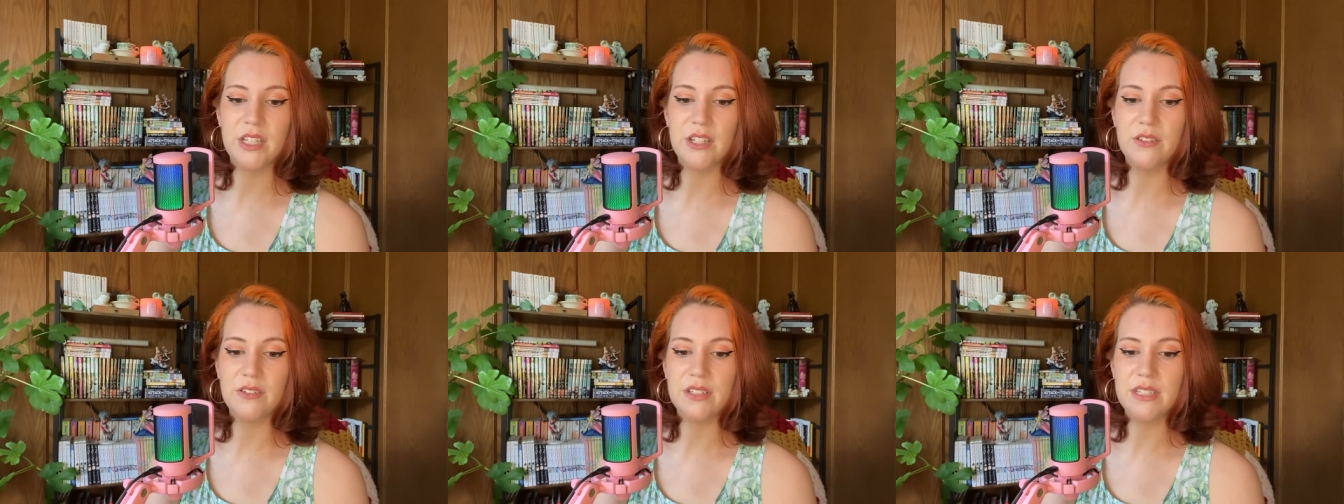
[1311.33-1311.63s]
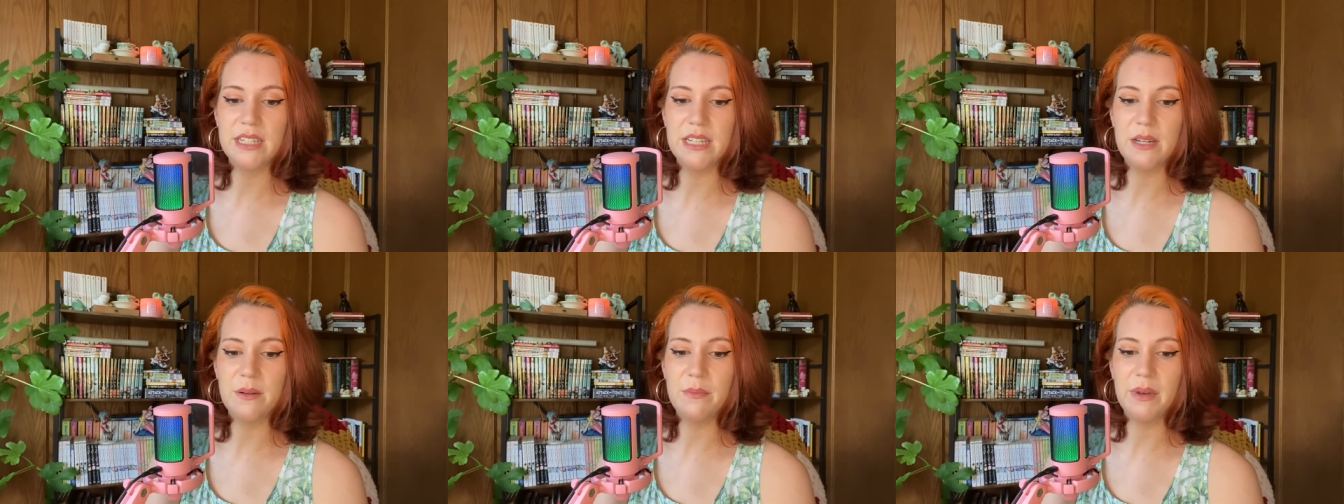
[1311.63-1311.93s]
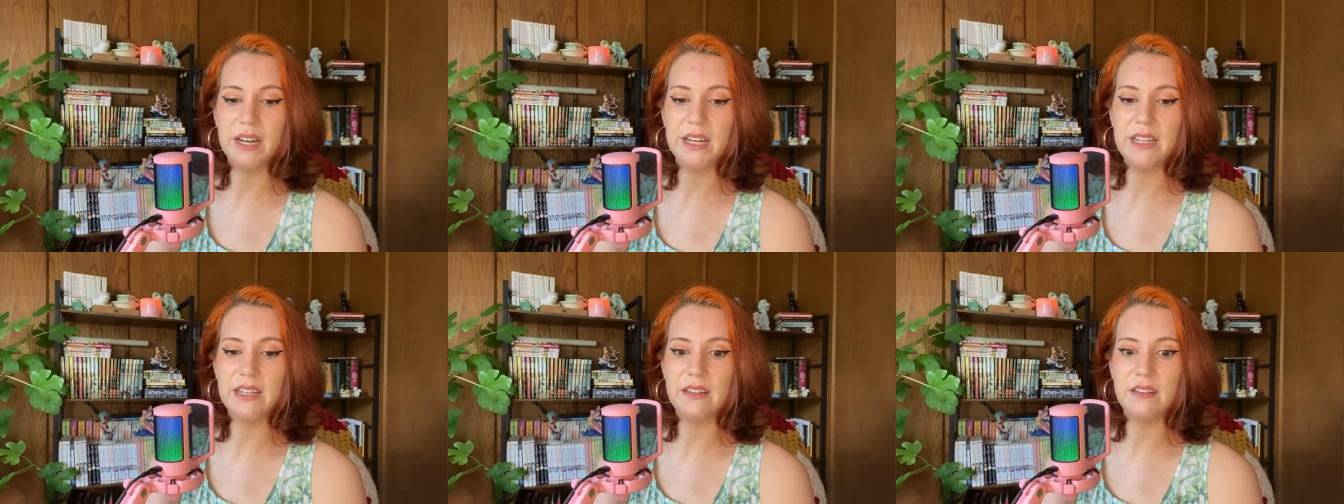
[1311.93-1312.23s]
You don't see
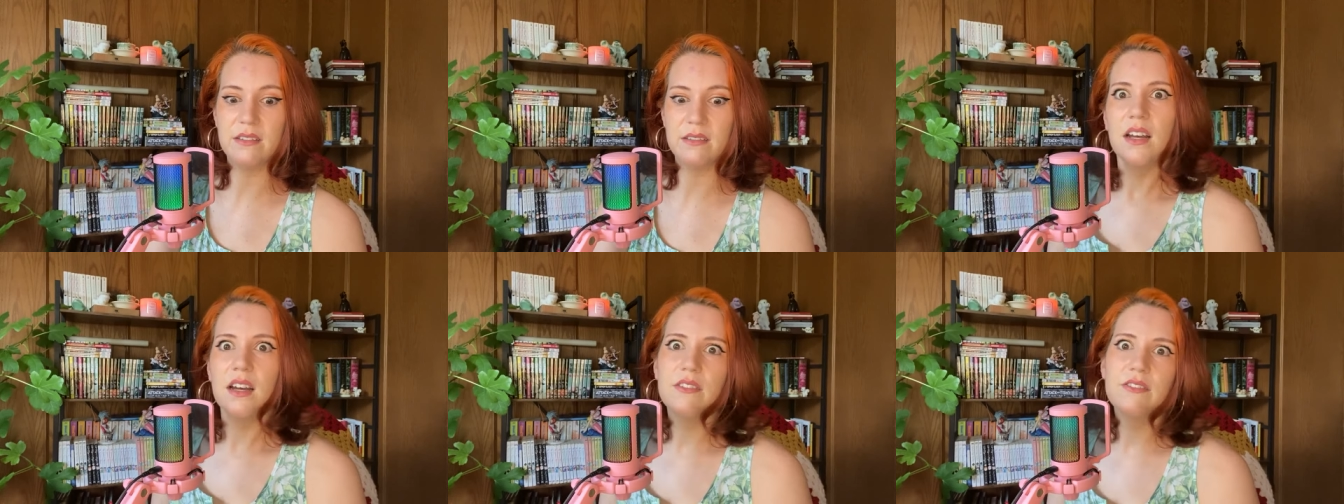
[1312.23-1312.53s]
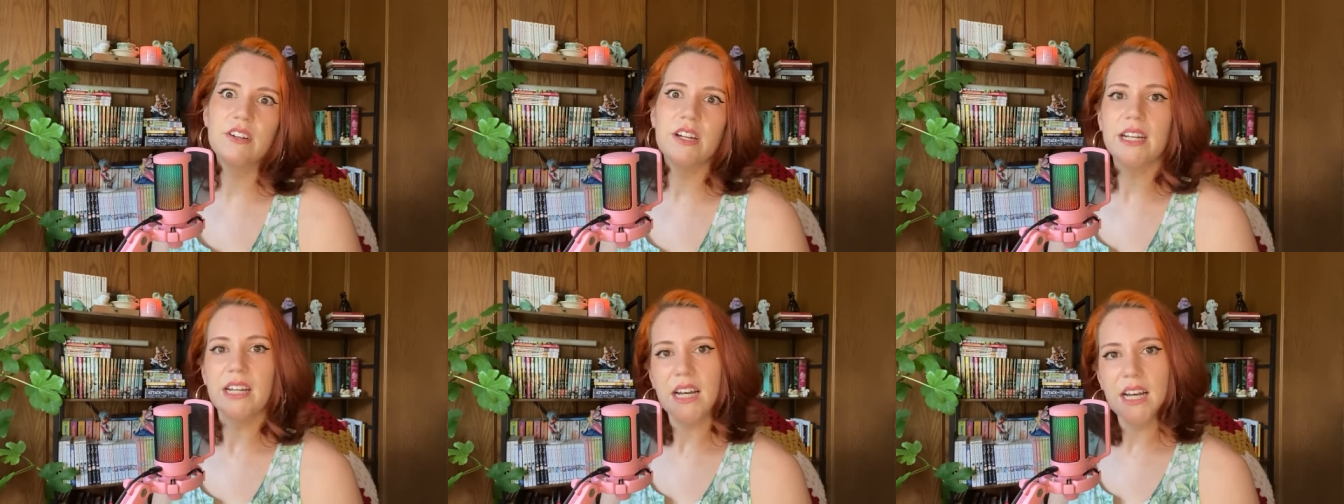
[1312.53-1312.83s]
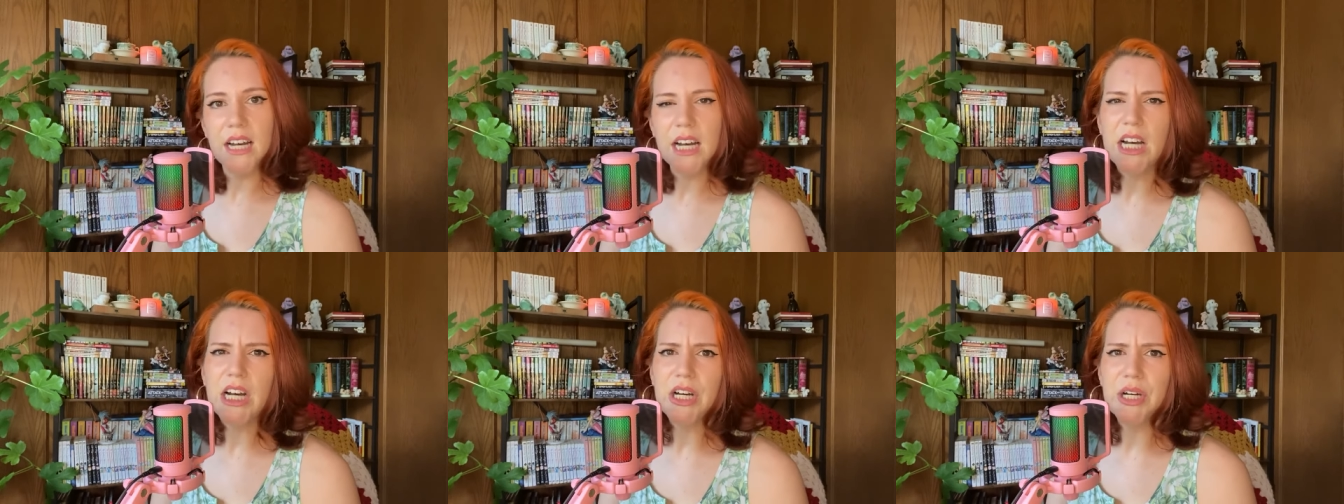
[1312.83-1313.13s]
anybody covering
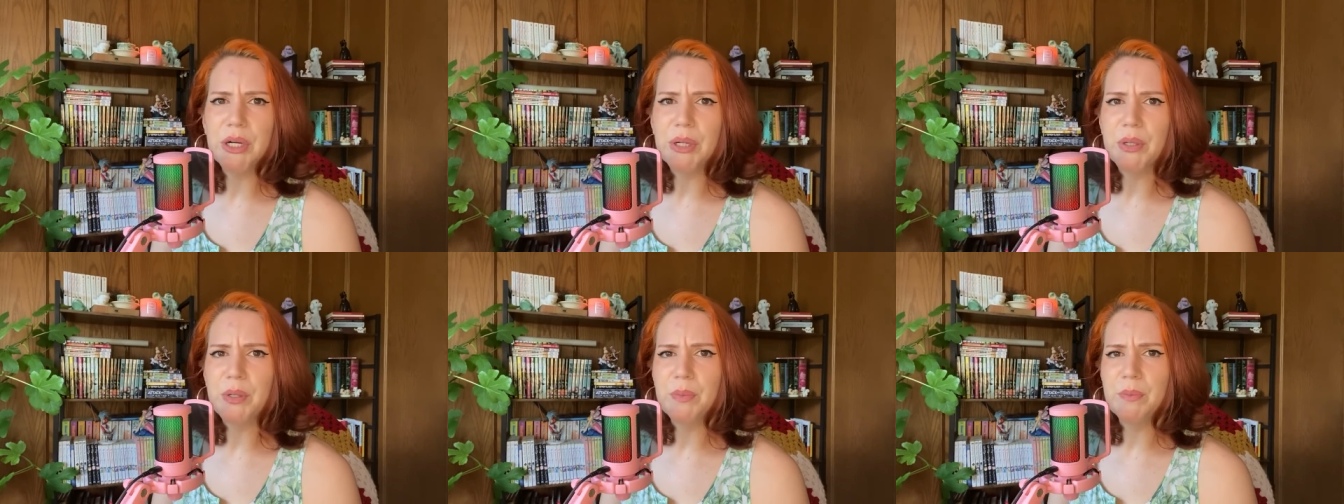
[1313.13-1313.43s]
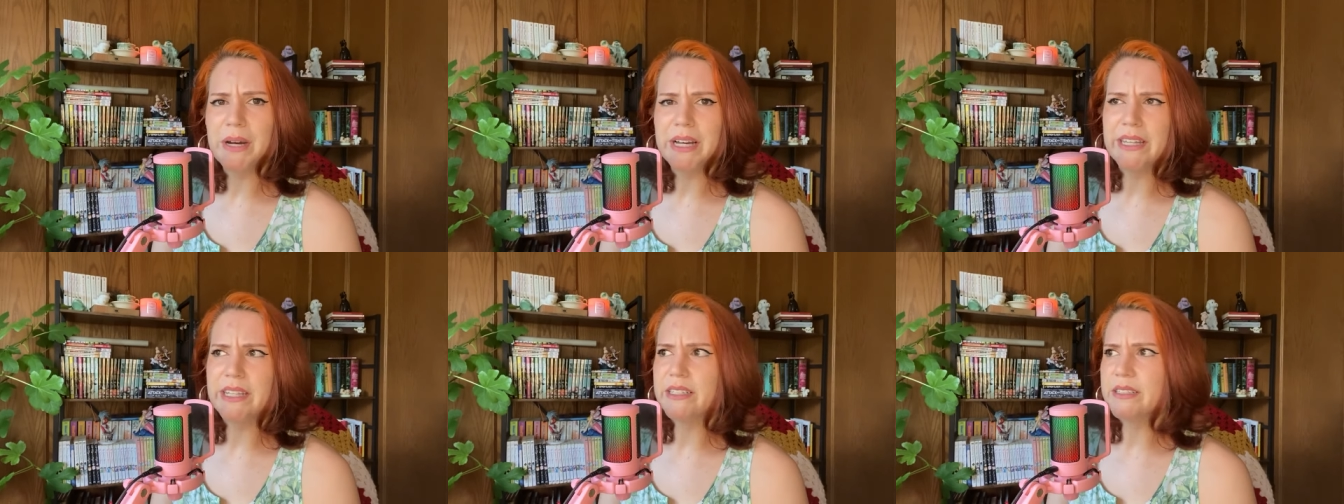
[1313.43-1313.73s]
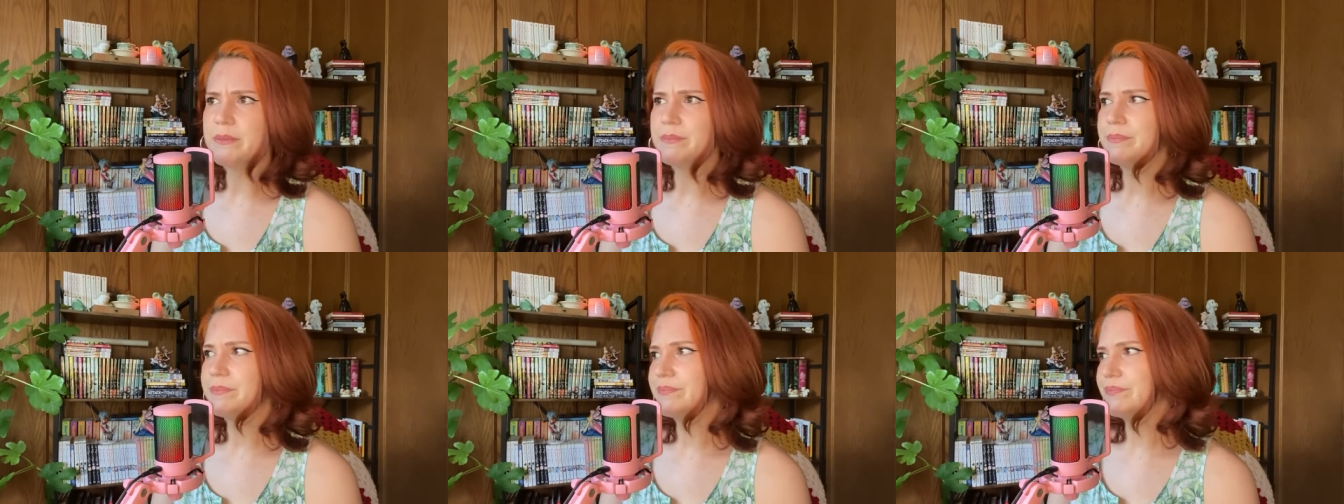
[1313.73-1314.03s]
Uh-Oh by the